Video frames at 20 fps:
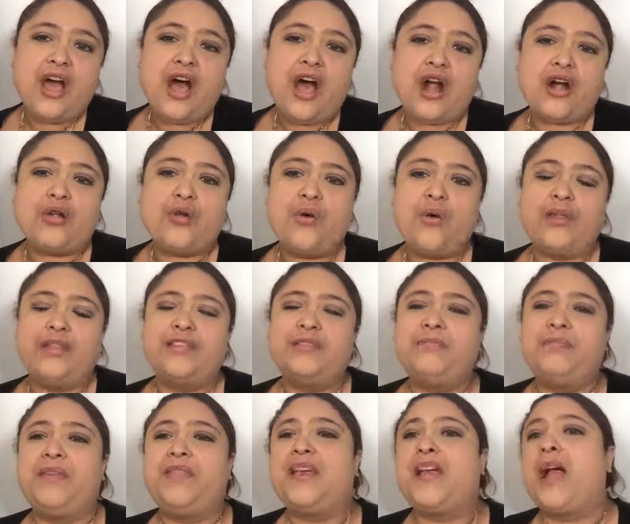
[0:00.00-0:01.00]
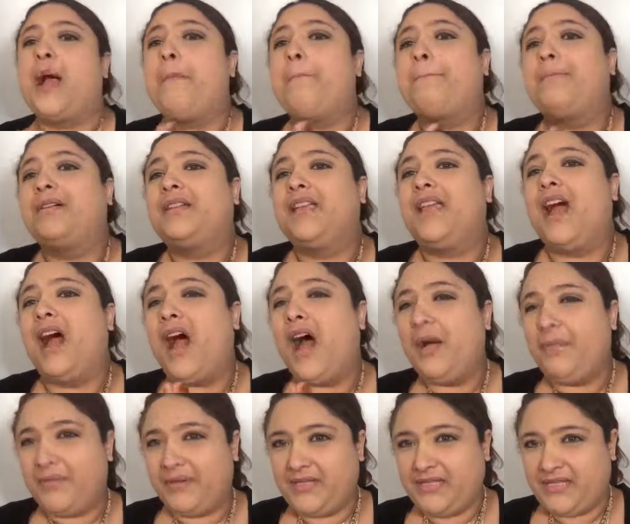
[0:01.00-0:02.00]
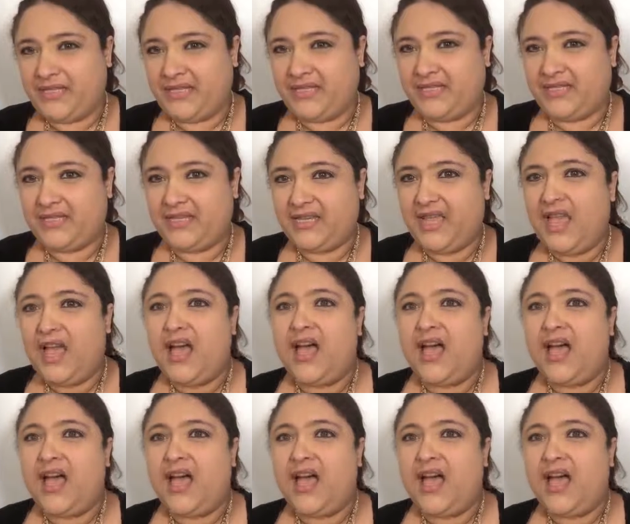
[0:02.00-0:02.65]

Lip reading: are going to be the complete opposite